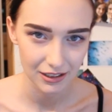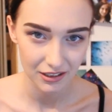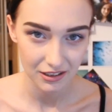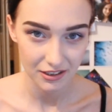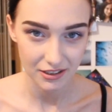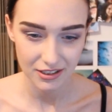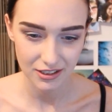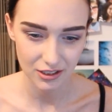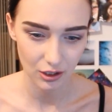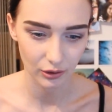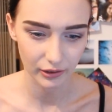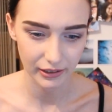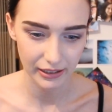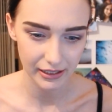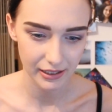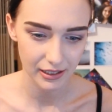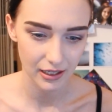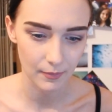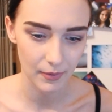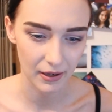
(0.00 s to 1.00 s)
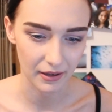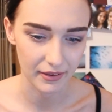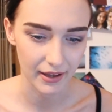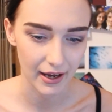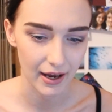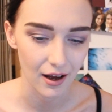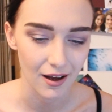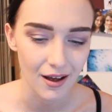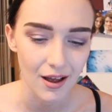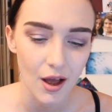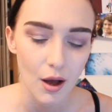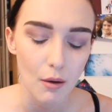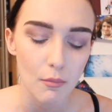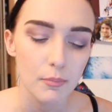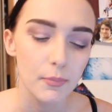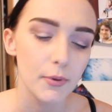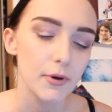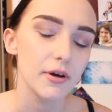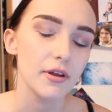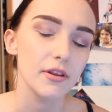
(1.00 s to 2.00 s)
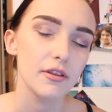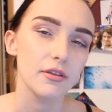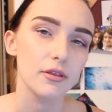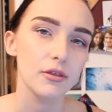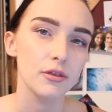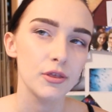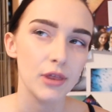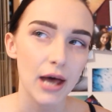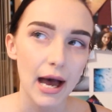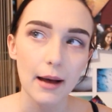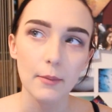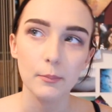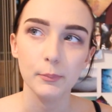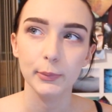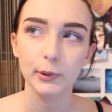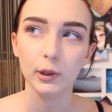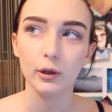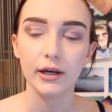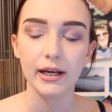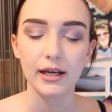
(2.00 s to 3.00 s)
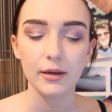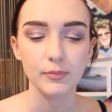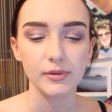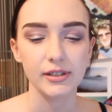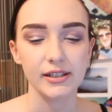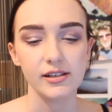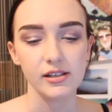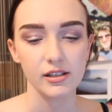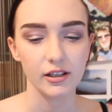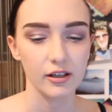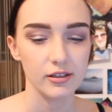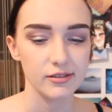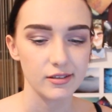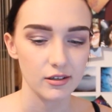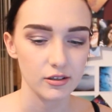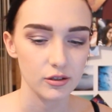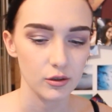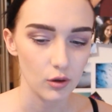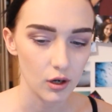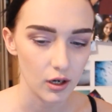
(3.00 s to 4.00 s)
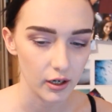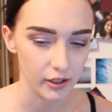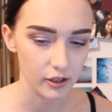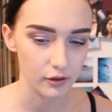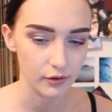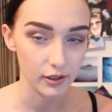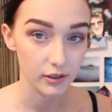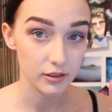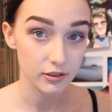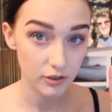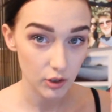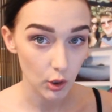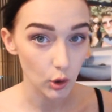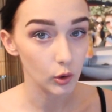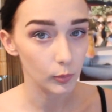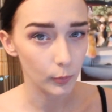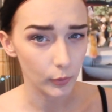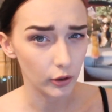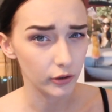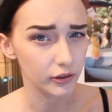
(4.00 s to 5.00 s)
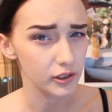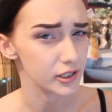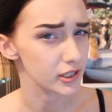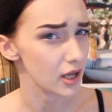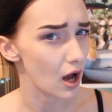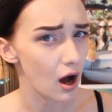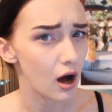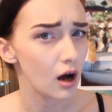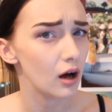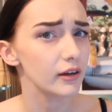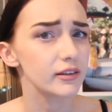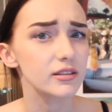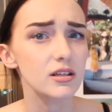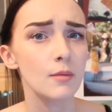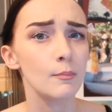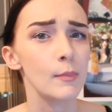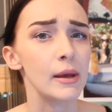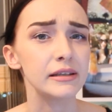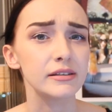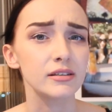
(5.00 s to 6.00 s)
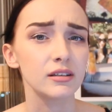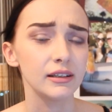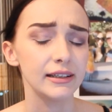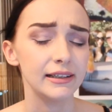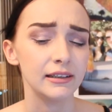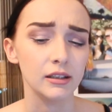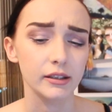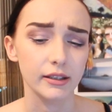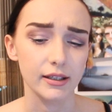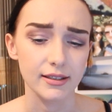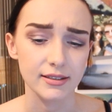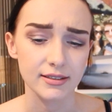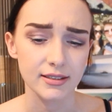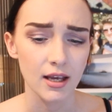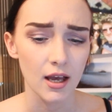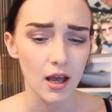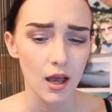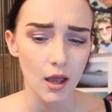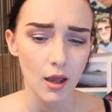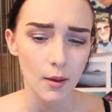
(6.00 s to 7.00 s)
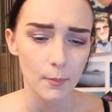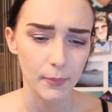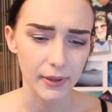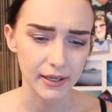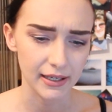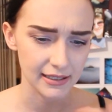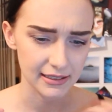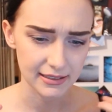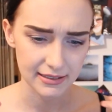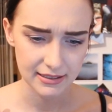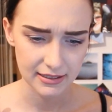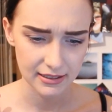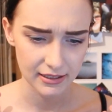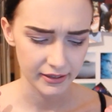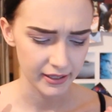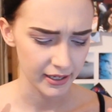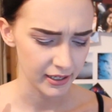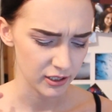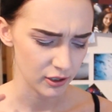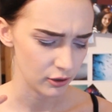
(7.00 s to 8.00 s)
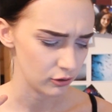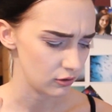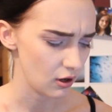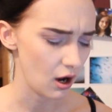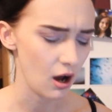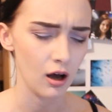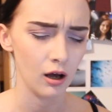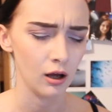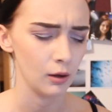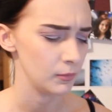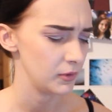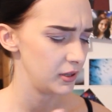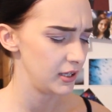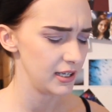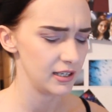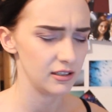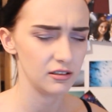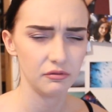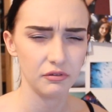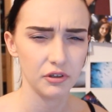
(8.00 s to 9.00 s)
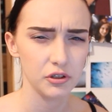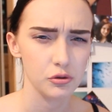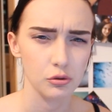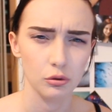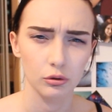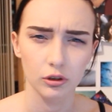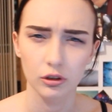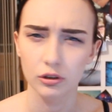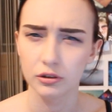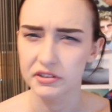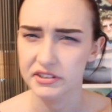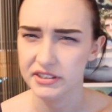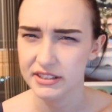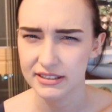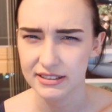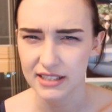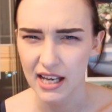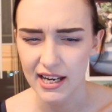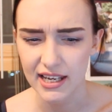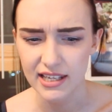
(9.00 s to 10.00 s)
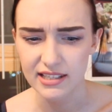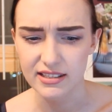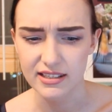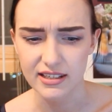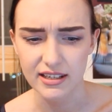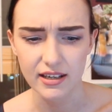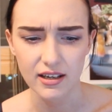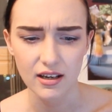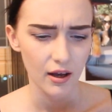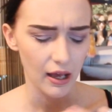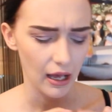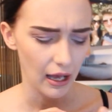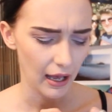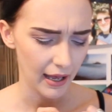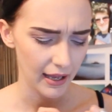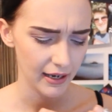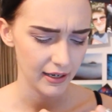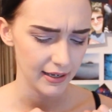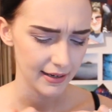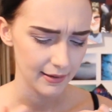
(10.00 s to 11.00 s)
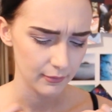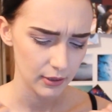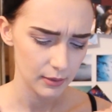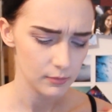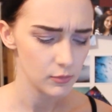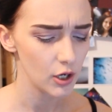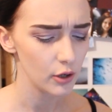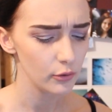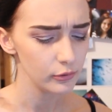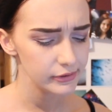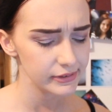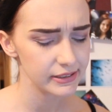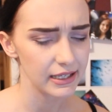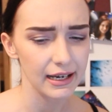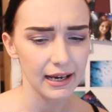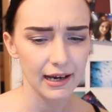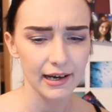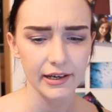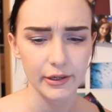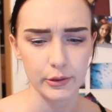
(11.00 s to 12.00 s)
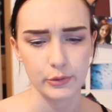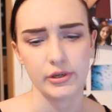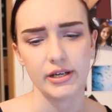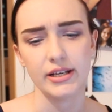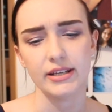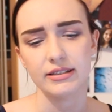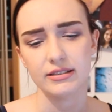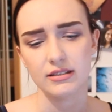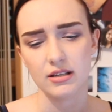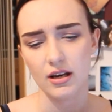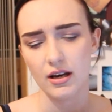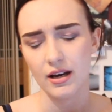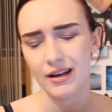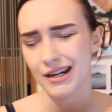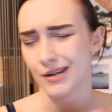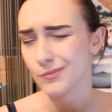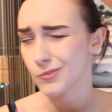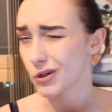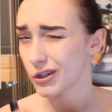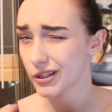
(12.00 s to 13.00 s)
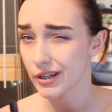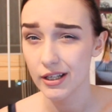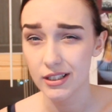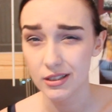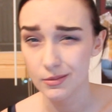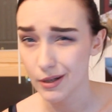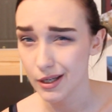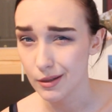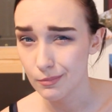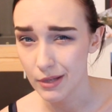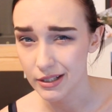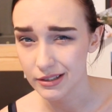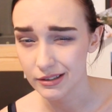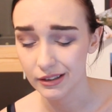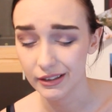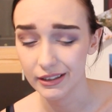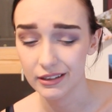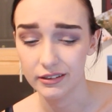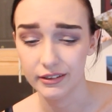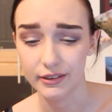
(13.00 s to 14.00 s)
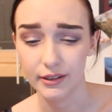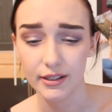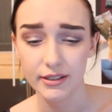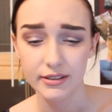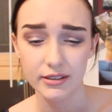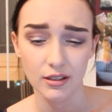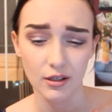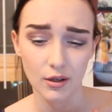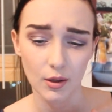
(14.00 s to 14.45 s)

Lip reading: salty about that. But that blogger in particular goes on to argue that soul bonds aren't a mental illness because they don't harm the individual or society. And now I'm no psychiatrist and I'm not an expert in mental illness,